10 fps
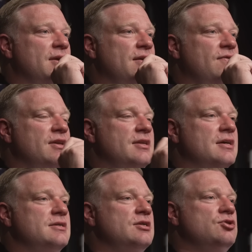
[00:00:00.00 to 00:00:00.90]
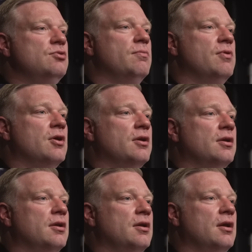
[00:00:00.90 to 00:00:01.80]
if he does issue a
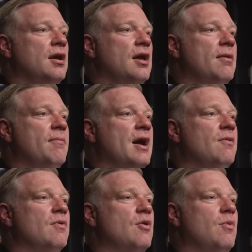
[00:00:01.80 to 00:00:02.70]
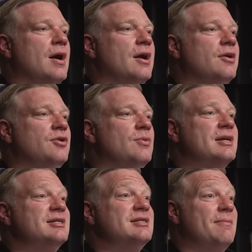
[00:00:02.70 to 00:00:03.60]
pardon, am I required to
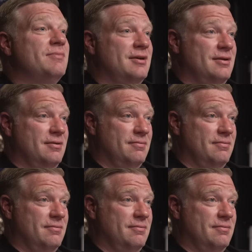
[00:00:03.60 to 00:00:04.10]
accept it?